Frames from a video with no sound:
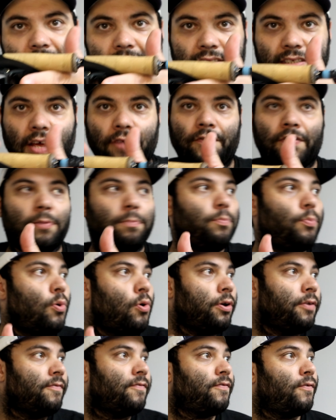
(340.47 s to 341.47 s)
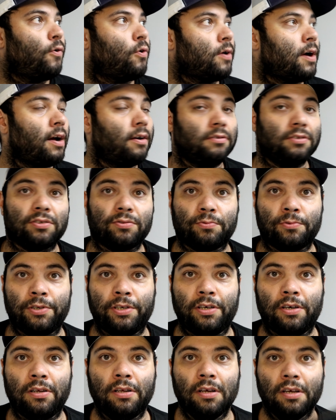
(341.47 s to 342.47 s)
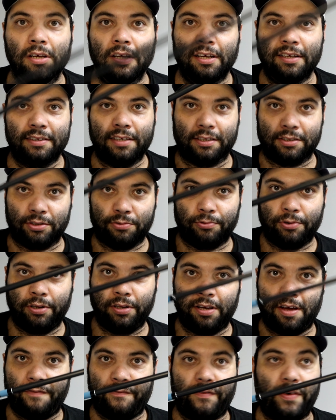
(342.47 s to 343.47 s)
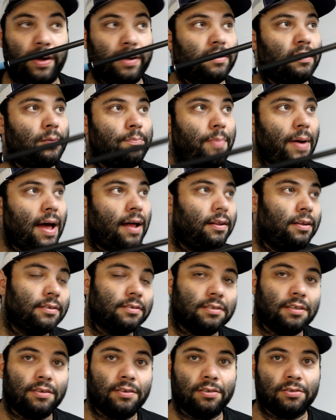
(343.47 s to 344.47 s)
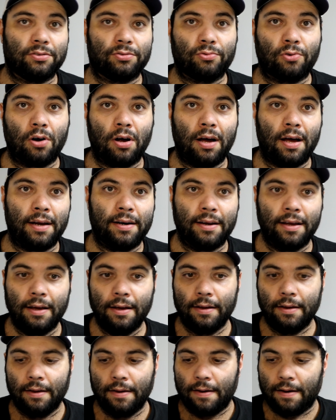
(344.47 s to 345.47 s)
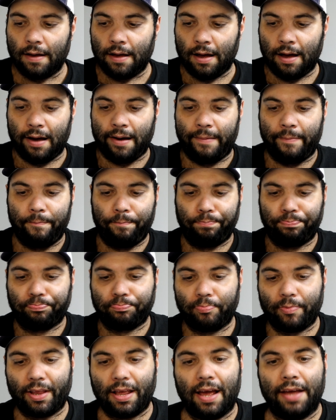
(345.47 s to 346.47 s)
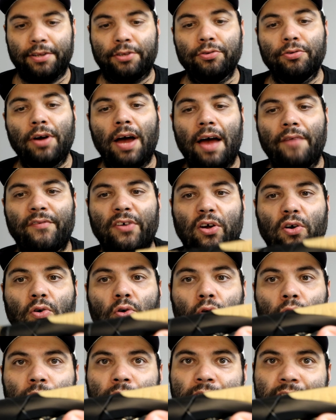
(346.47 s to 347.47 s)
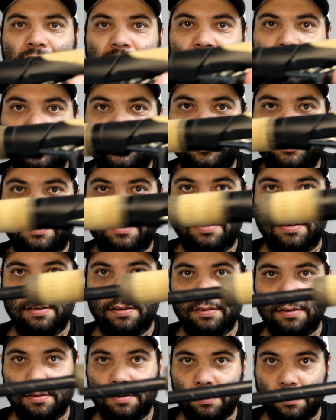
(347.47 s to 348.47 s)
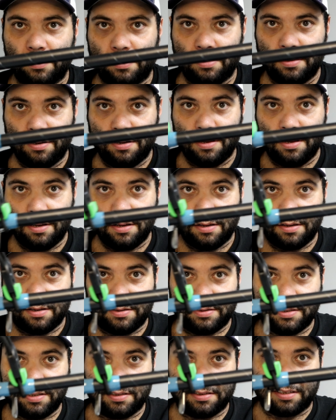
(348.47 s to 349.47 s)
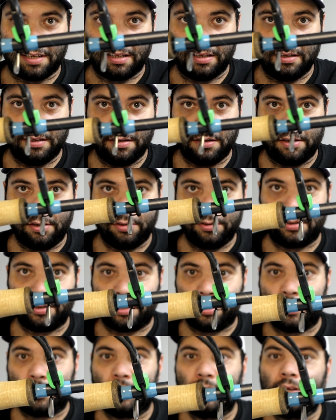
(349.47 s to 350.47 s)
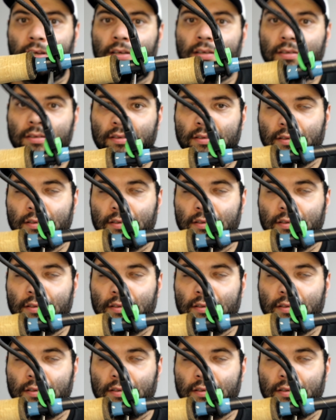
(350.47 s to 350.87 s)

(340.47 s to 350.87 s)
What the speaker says: A 7.4 ounce reel doesn't really affect the balance of this rod. I do have it cork sealed. See, it's a little dirty,